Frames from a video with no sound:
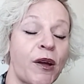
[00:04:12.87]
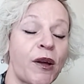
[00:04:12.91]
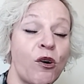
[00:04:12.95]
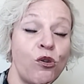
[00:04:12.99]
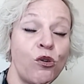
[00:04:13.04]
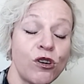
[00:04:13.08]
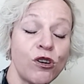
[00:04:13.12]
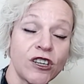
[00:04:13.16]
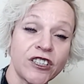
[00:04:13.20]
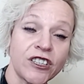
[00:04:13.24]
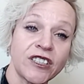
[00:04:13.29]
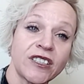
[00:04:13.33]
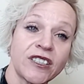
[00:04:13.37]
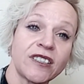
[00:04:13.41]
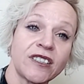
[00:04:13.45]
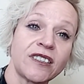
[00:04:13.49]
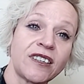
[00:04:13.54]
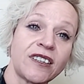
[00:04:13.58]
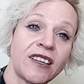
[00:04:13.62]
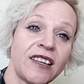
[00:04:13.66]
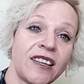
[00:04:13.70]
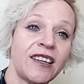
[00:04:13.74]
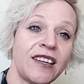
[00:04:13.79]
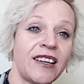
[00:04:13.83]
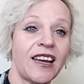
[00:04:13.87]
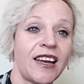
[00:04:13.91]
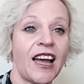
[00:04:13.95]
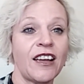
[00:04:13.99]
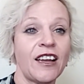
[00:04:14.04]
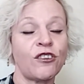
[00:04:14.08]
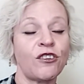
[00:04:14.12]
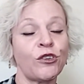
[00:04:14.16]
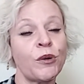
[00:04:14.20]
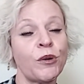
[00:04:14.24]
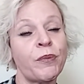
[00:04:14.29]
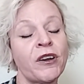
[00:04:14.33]
horse. I
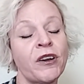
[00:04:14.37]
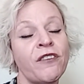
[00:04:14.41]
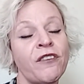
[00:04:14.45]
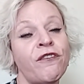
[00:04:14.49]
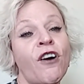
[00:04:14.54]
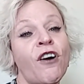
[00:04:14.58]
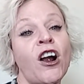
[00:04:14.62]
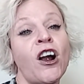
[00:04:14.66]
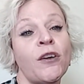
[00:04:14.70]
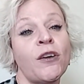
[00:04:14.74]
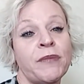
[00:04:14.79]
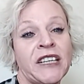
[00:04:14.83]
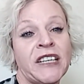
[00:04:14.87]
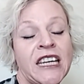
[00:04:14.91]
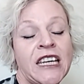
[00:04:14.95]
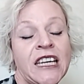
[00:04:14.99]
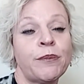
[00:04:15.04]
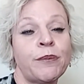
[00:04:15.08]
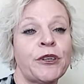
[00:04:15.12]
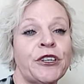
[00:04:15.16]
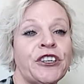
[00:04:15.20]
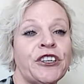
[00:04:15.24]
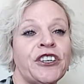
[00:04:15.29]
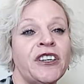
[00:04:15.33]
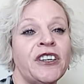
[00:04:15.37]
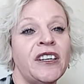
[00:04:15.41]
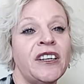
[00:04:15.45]
grew up on a farm in Heber,